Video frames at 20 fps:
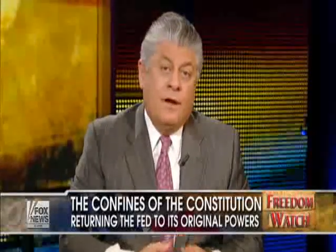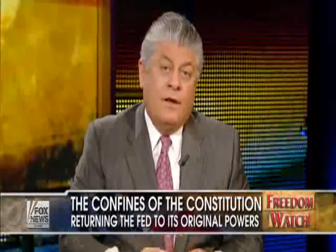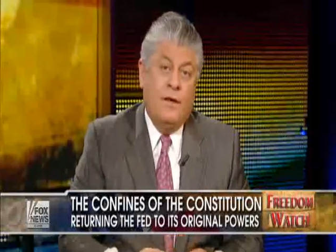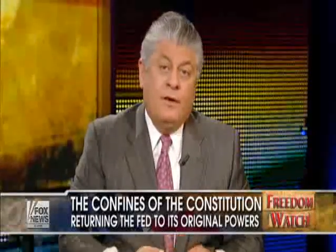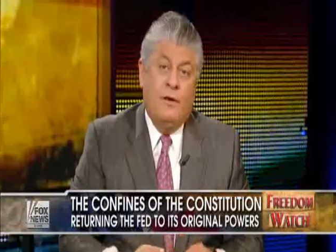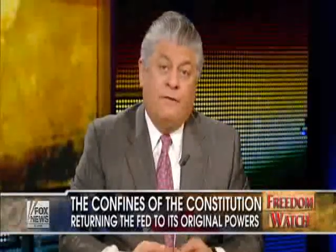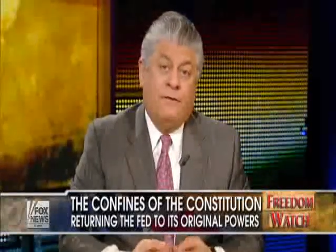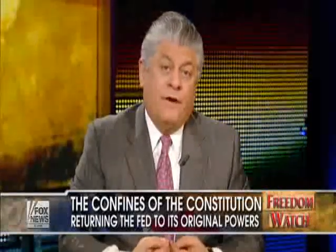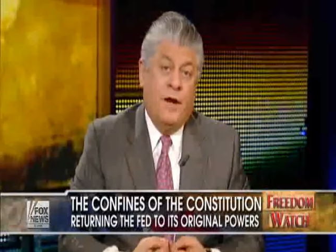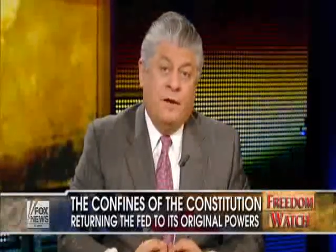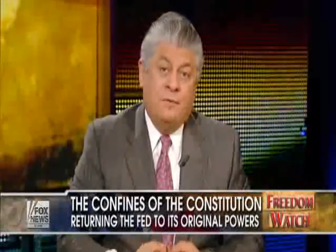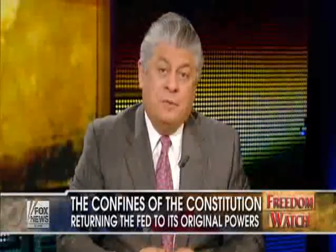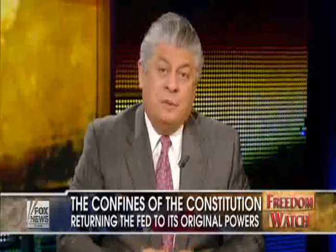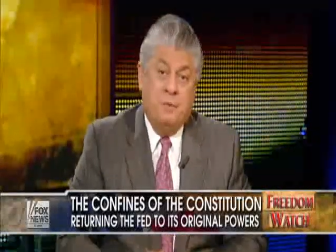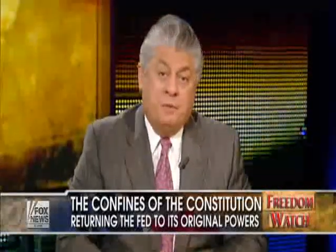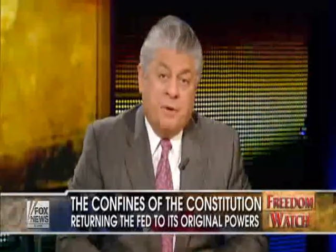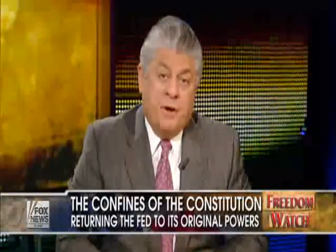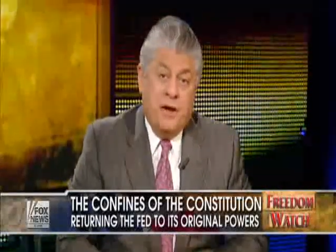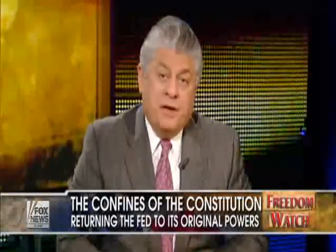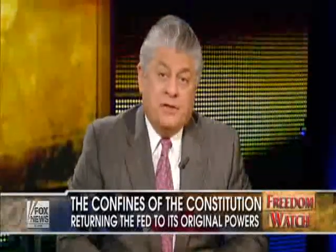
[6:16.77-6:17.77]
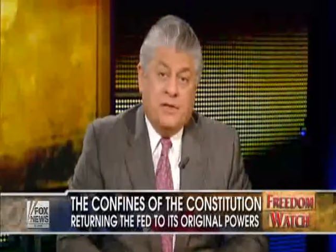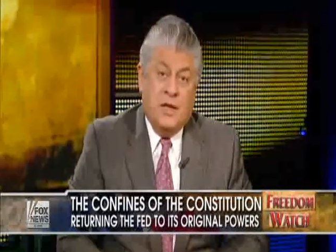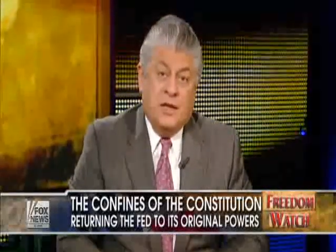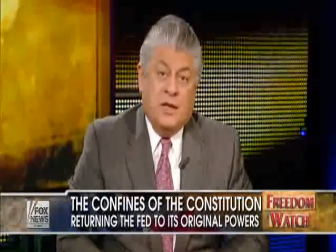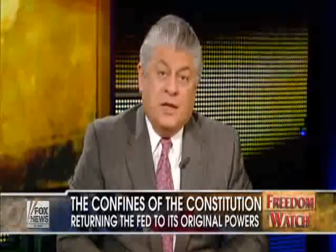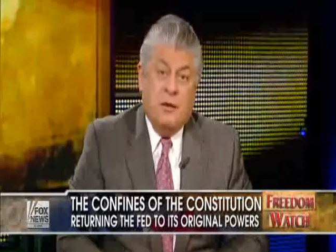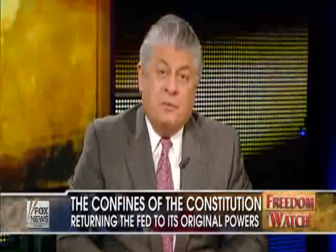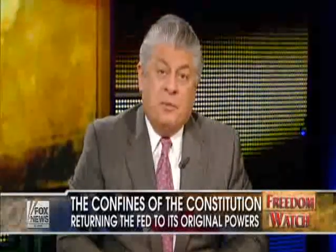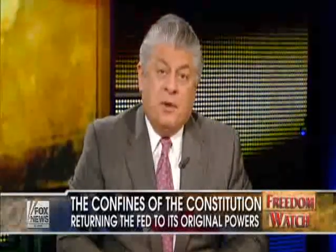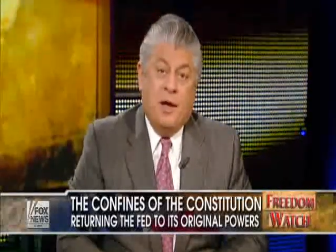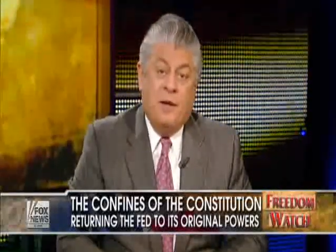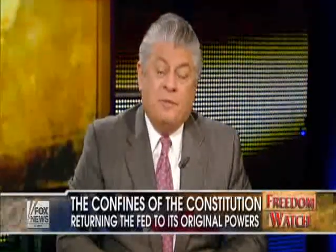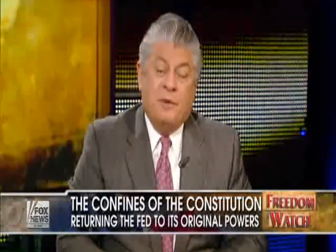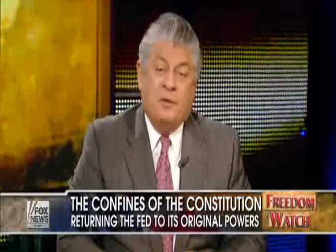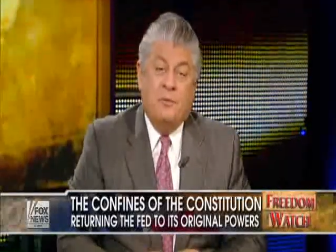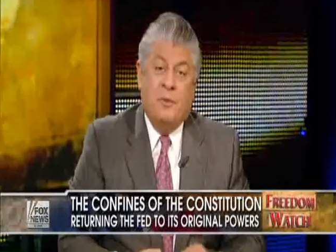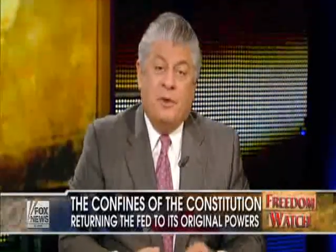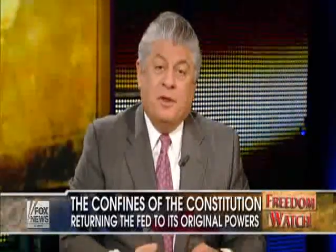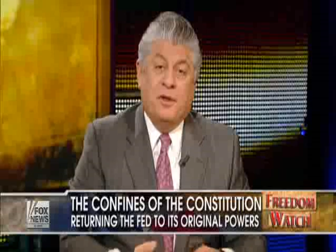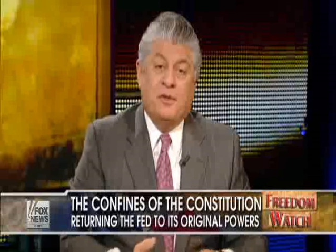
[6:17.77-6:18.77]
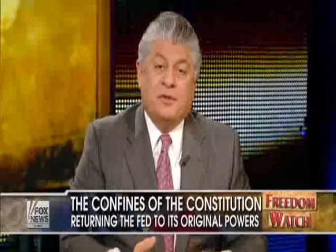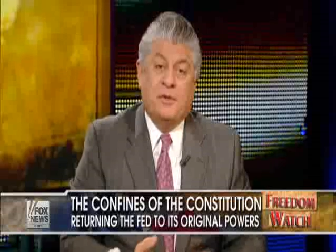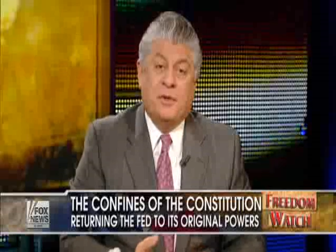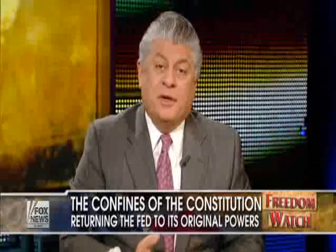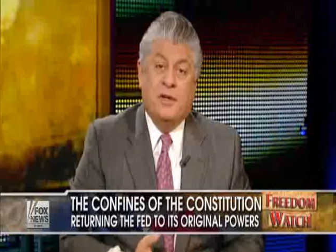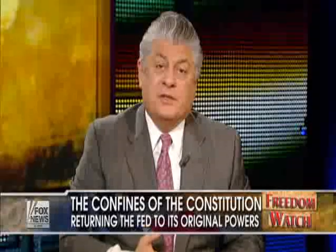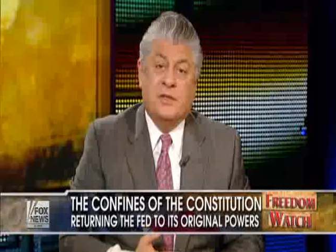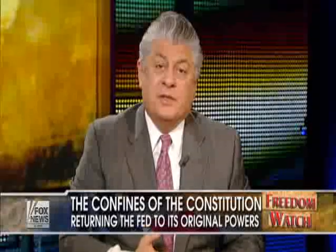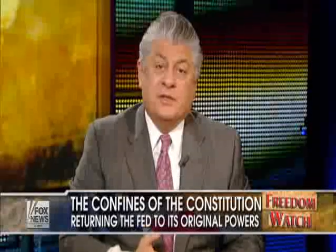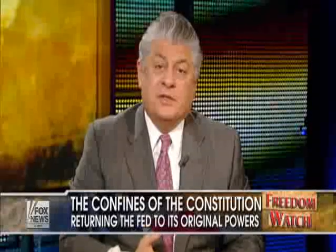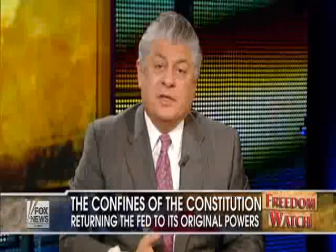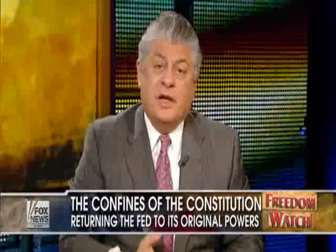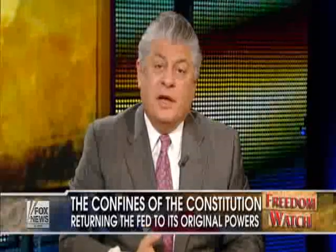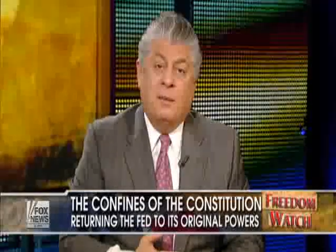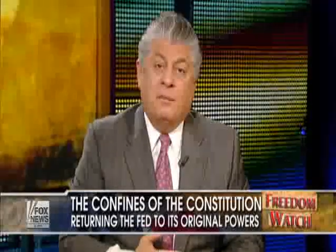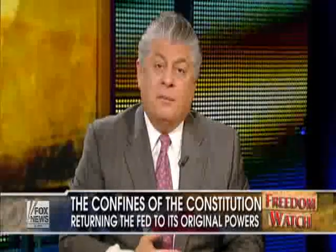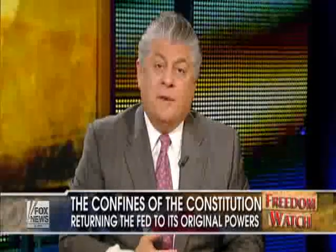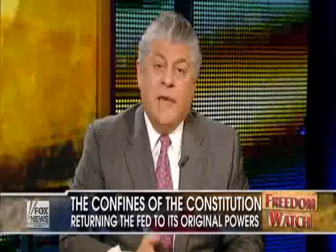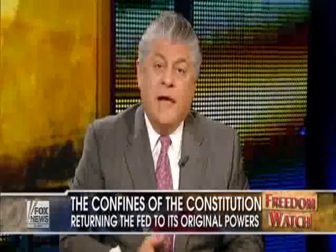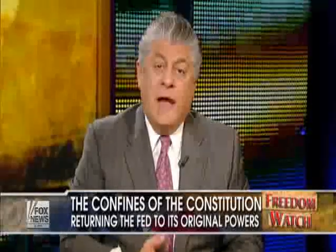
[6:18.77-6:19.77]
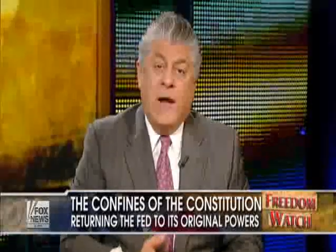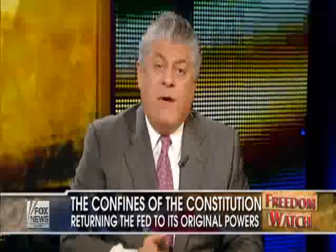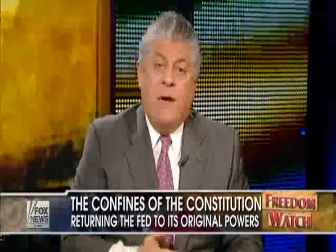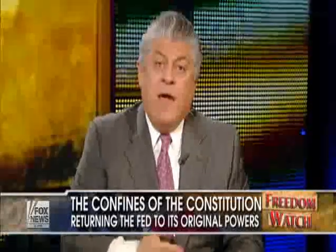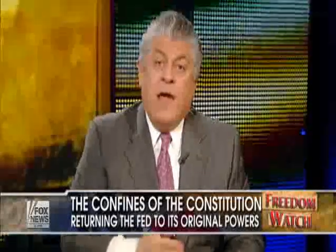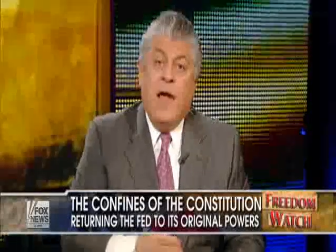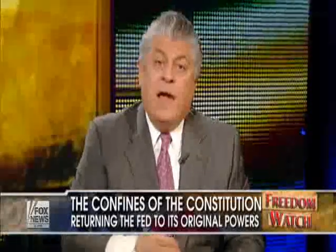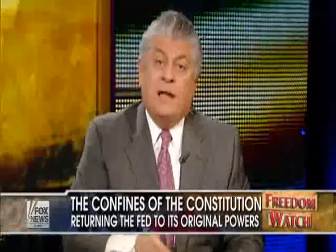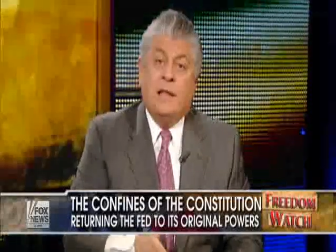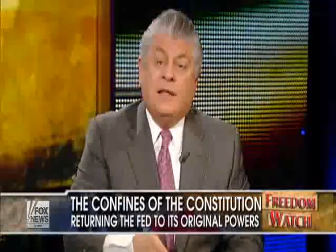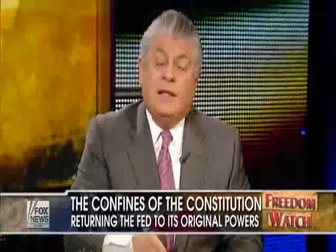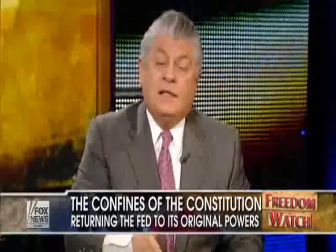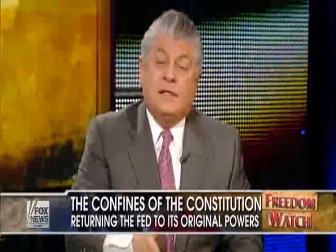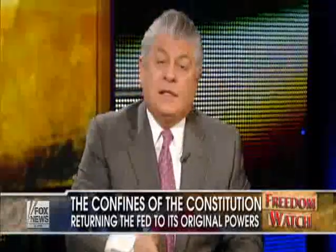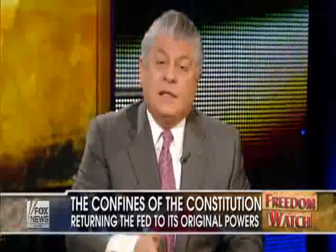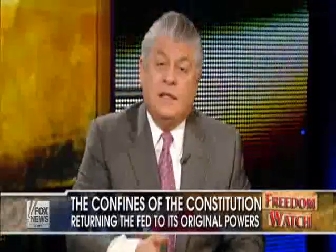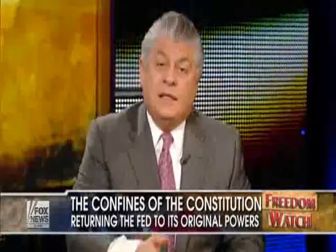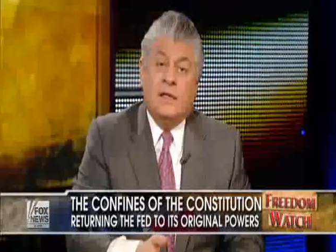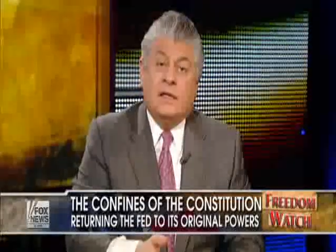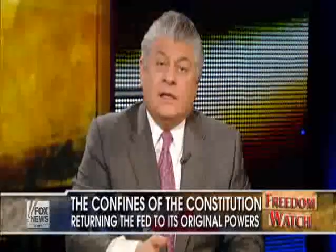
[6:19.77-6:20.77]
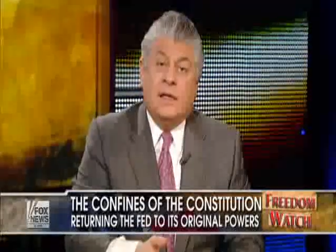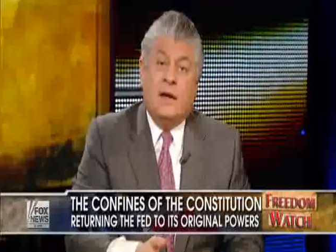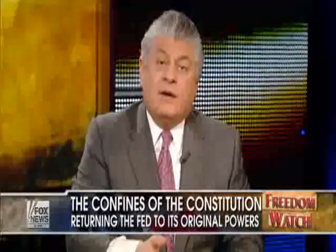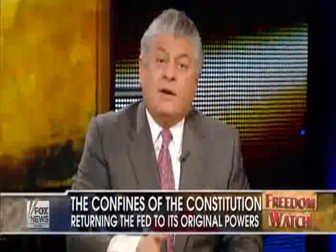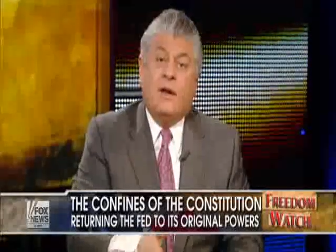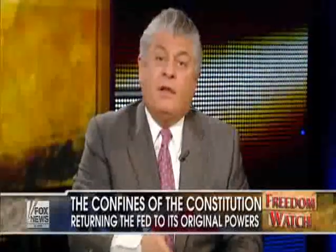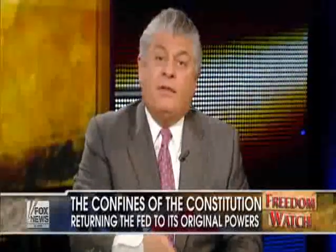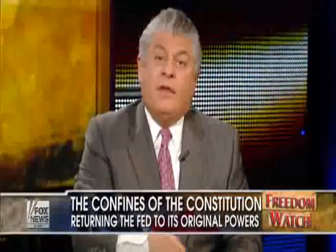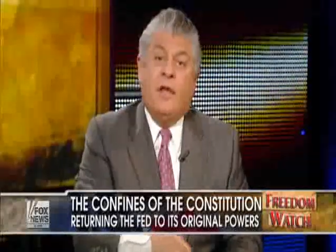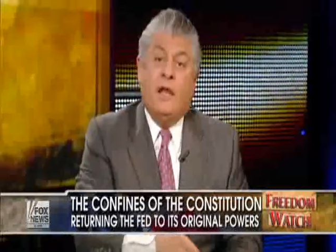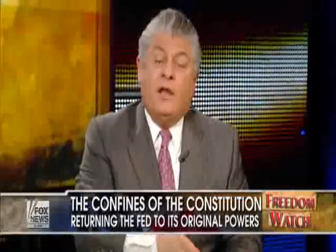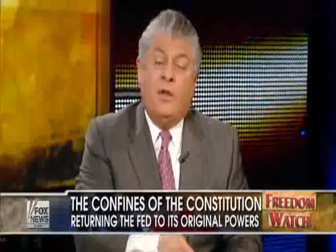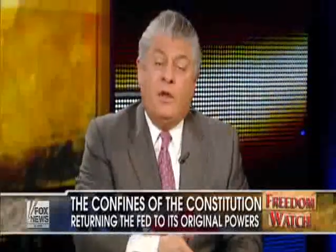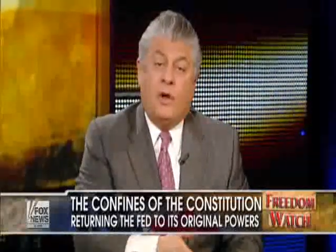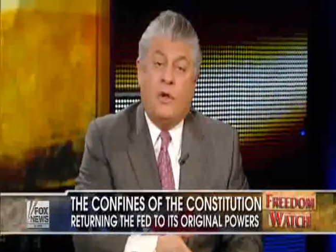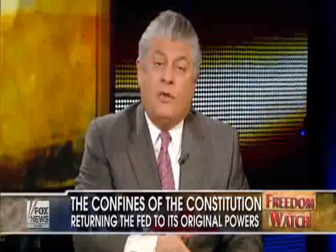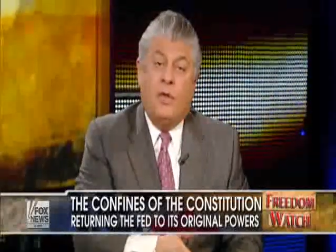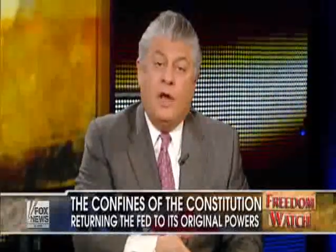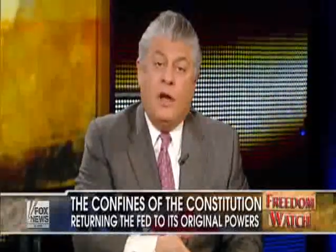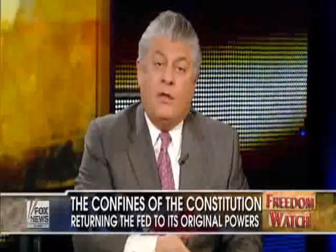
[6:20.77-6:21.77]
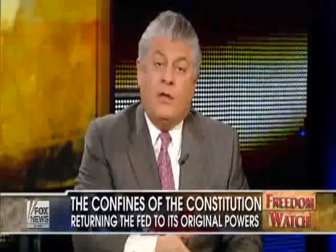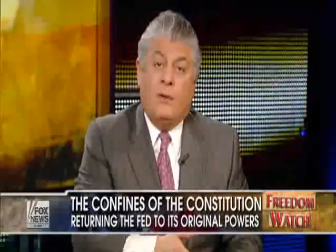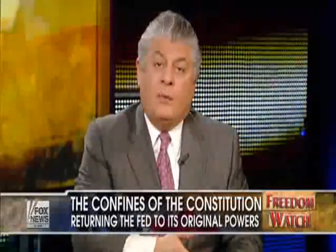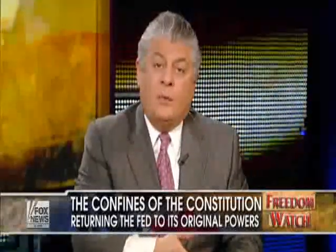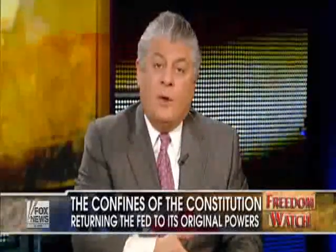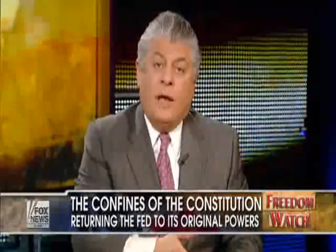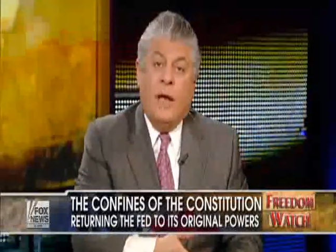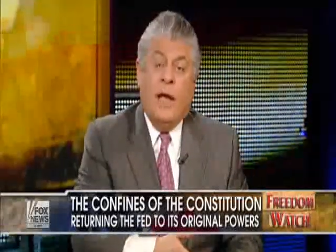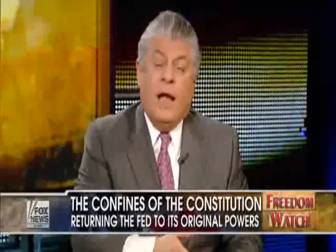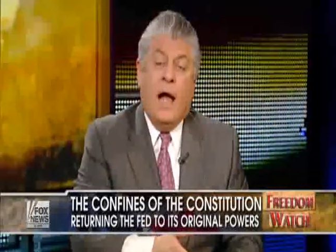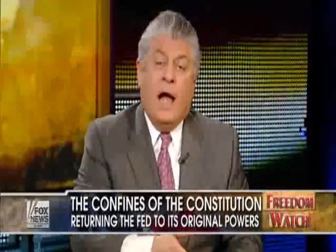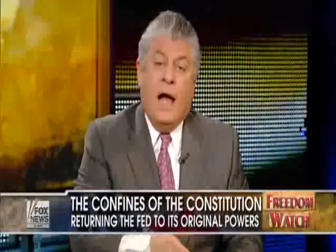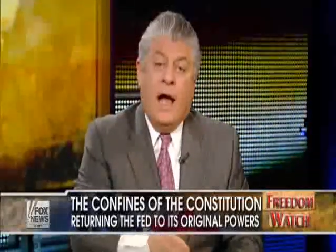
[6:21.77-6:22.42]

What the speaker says: you find me praising the Obama administration, Tom. Now, at least in this area, they look the other way.